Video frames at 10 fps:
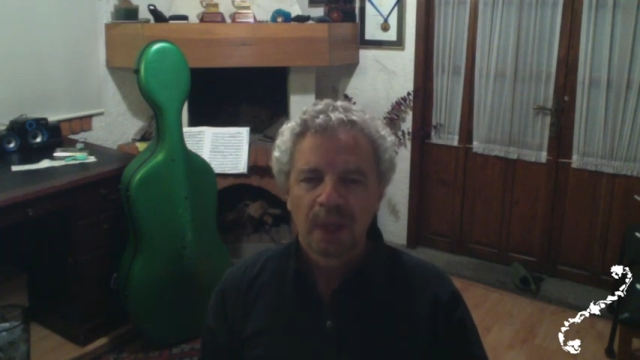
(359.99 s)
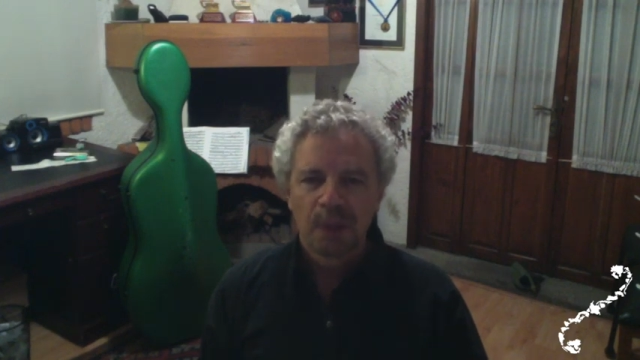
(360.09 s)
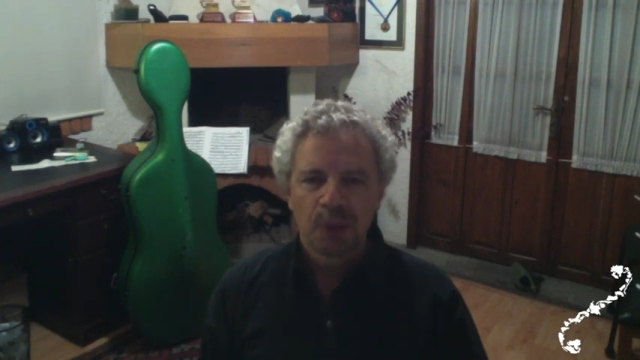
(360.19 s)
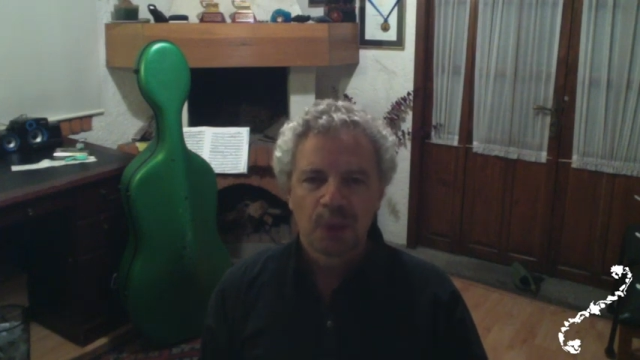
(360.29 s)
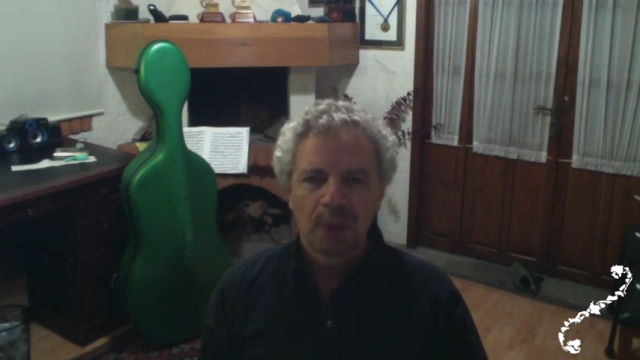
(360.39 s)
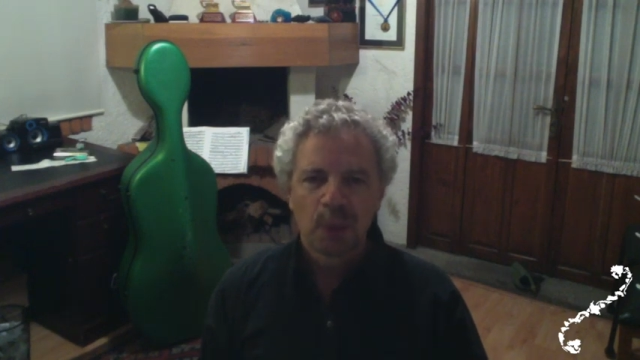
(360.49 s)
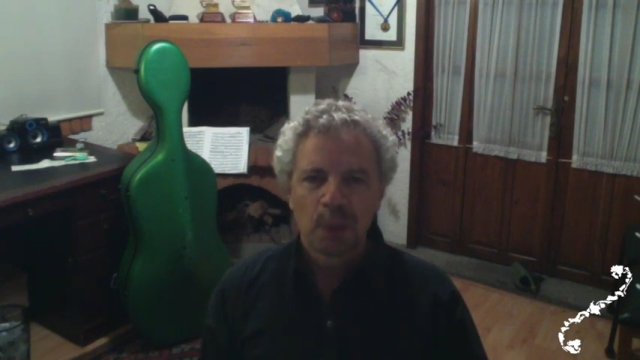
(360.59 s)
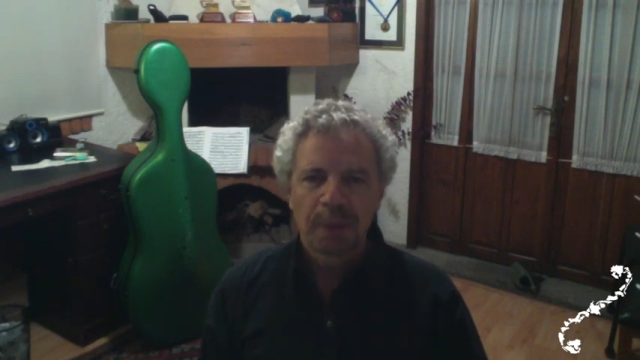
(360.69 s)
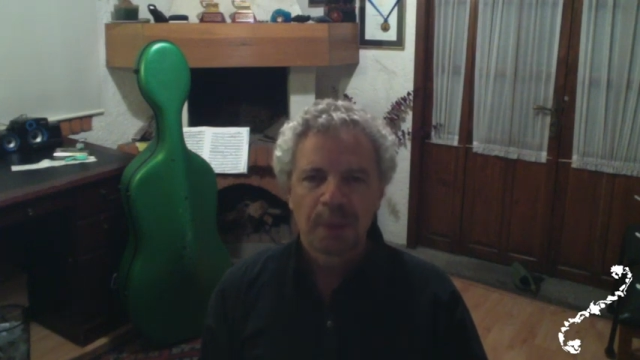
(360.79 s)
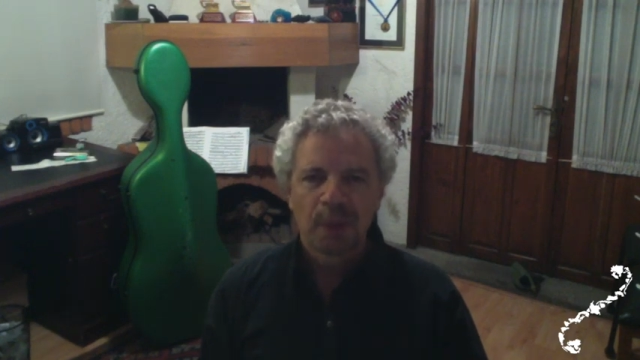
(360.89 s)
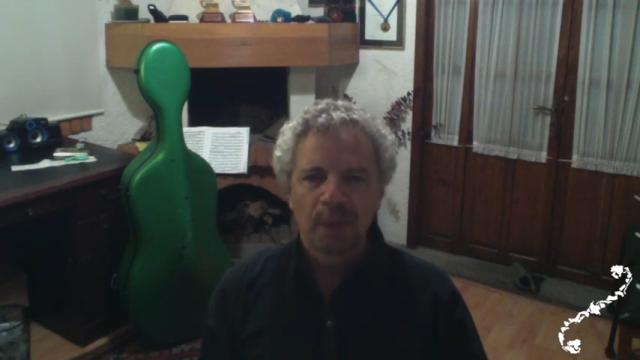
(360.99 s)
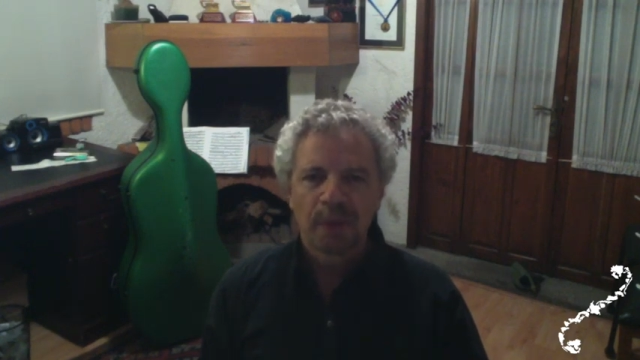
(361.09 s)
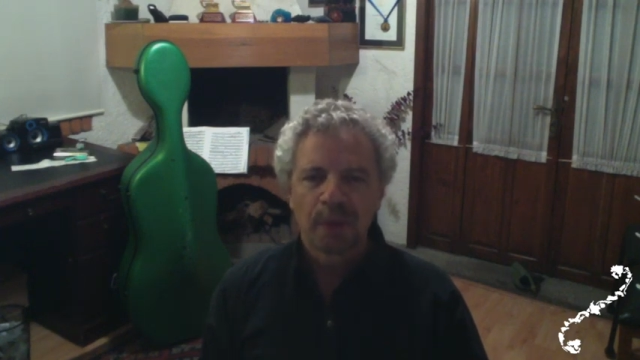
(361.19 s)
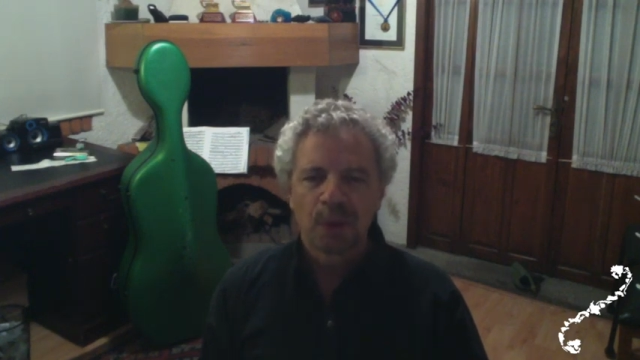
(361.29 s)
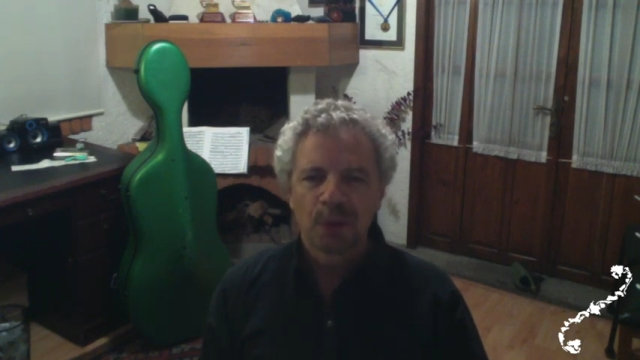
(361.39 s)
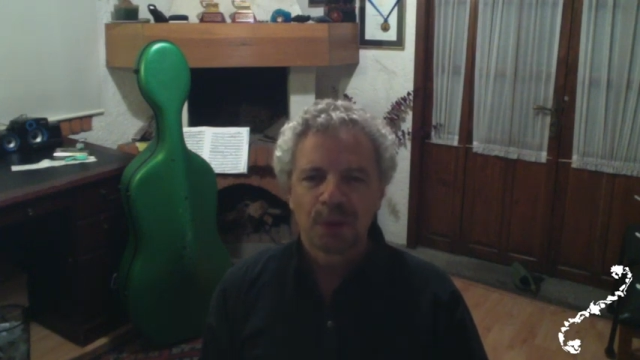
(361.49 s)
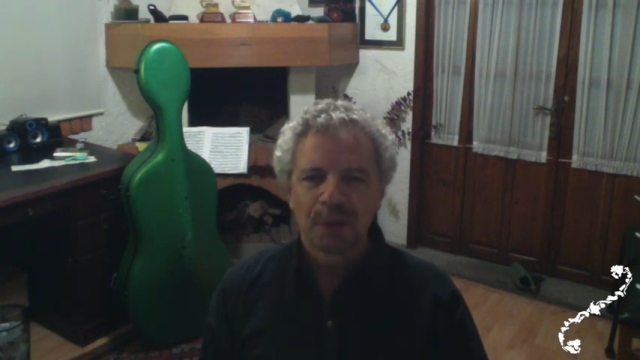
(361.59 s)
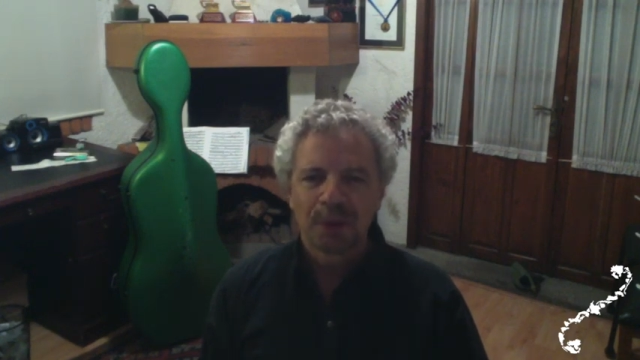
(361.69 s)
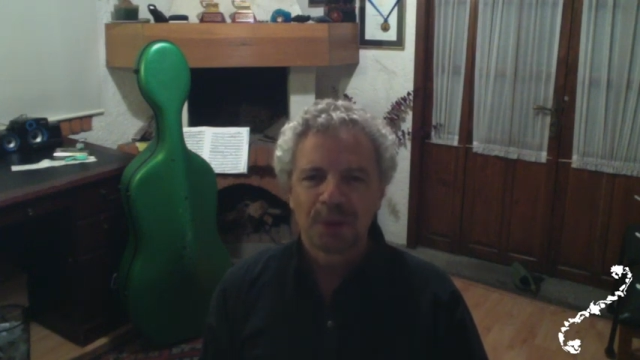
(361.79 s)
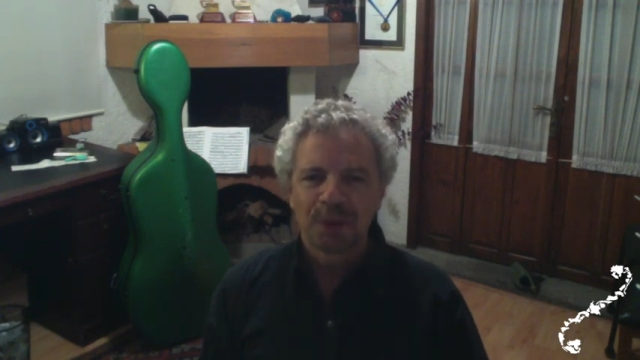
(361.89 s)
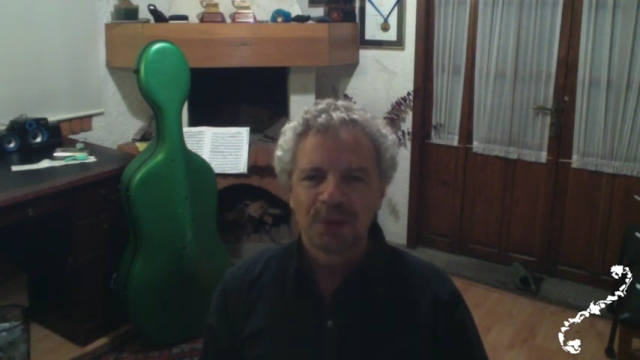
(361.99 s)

I'm sure he will be one of the most famous